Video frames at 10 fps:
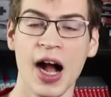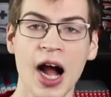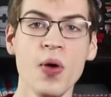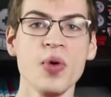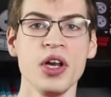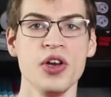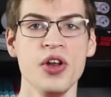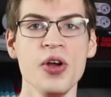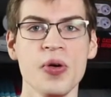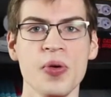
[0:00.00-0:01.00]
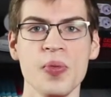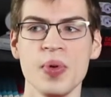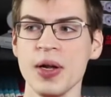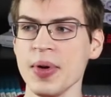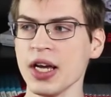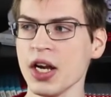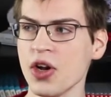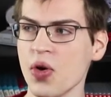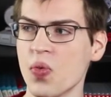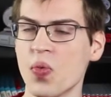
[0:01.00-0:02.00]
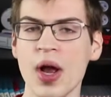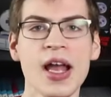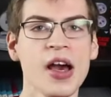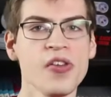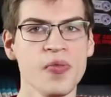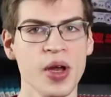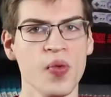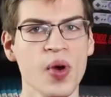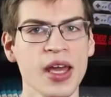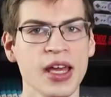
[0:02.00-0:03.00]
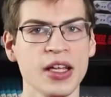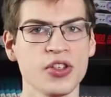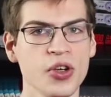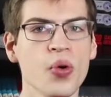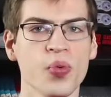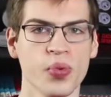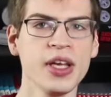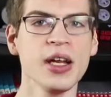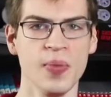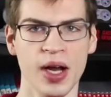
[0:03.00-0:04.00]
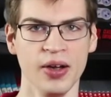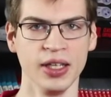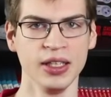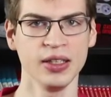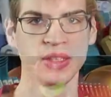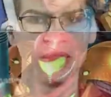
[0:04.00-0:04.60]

I wanna know, but I'm not gonna go way out of my way to go read about it.